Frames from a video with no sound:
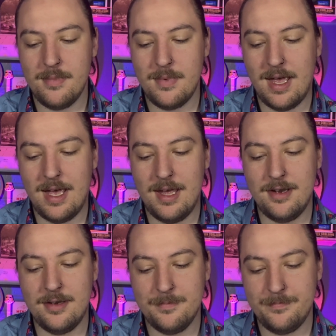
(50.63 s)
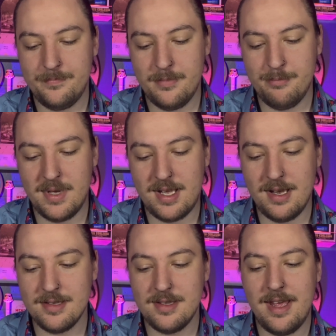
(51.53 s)
And
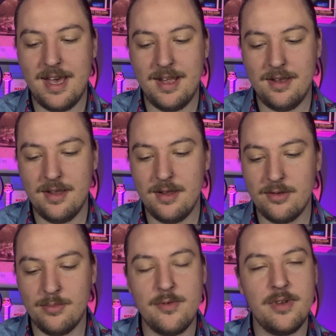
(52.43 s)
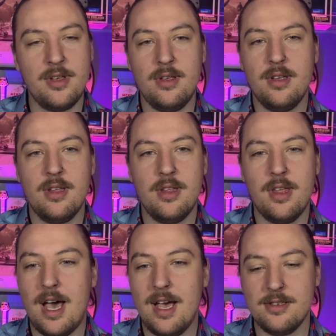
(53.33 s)
because of that, this movie,
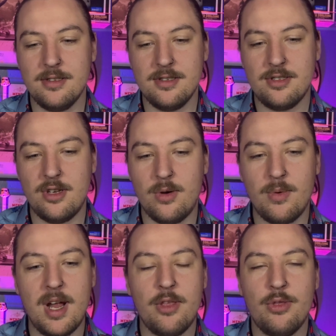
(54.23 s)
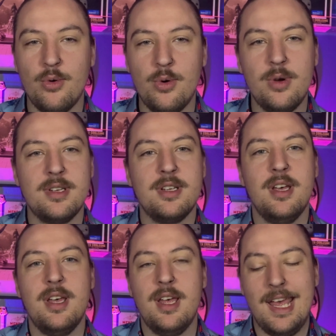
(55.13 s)
I just saw right through it,
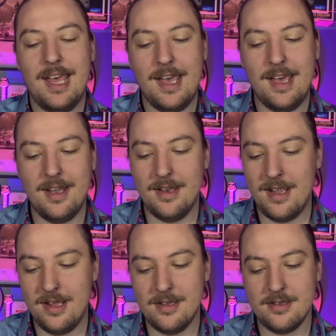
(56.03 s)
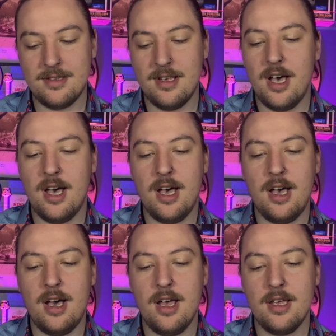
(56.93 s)
and it's
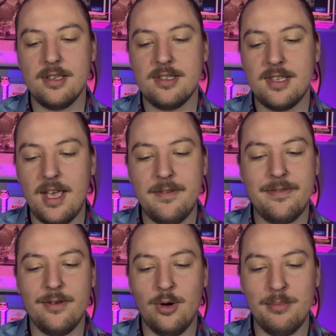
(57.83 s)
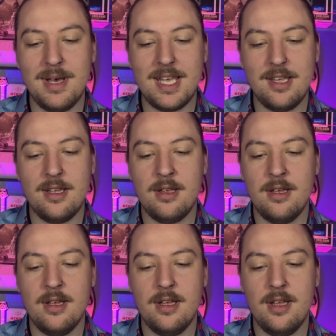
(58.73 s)
safe filmmaking
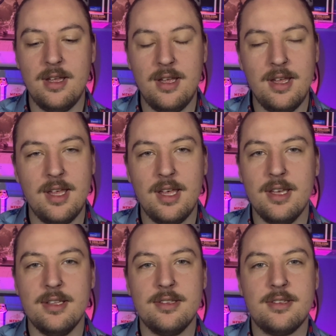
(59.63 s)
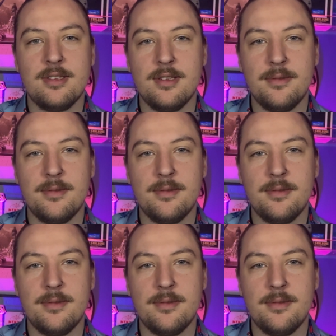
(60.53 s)
it's